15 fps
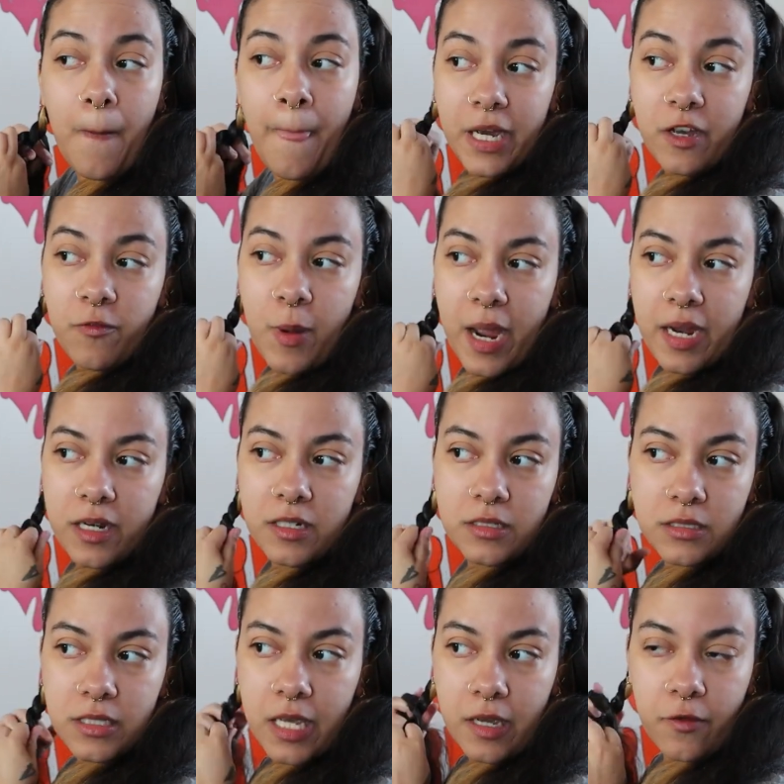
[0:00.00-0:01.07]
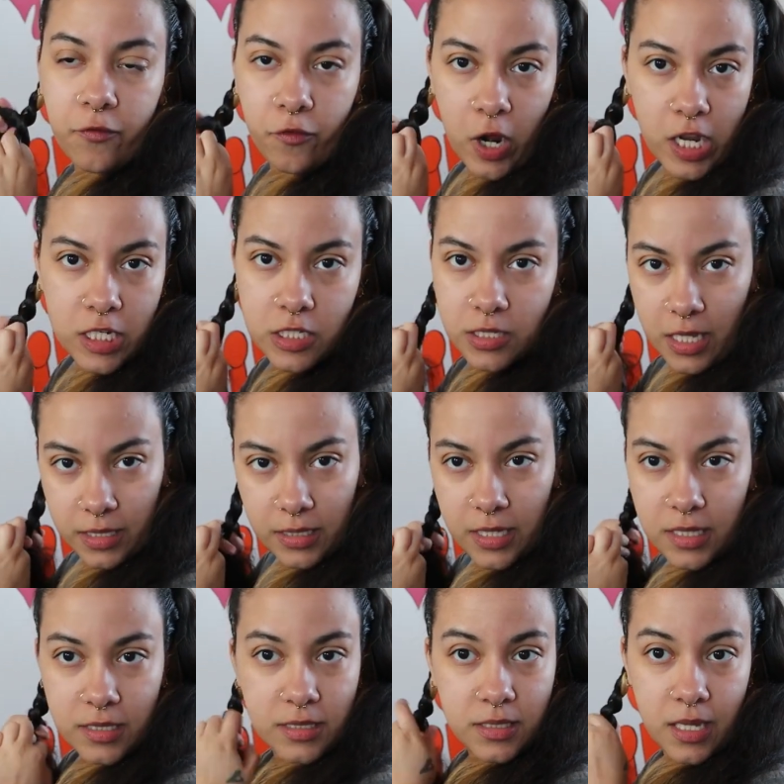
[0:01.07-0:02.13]
But if my hair is like fresh like
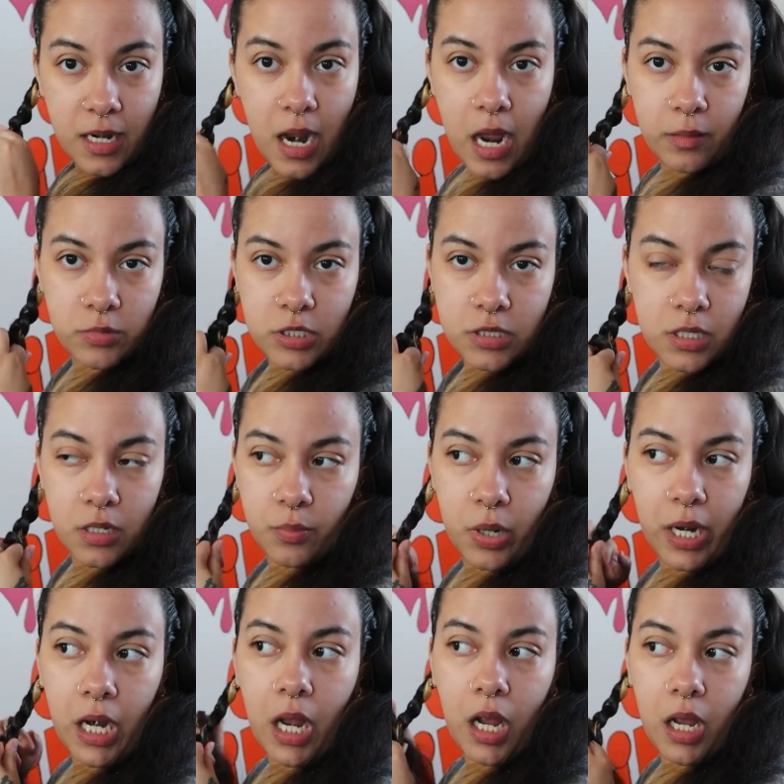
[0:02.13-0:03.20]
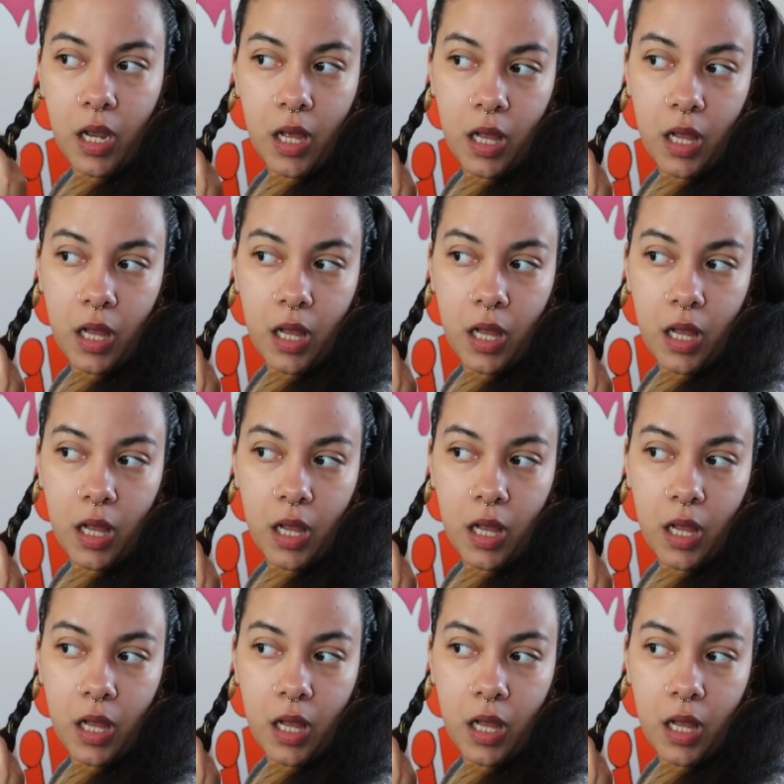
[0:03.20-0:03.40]
this, then I'm just gonna braid it.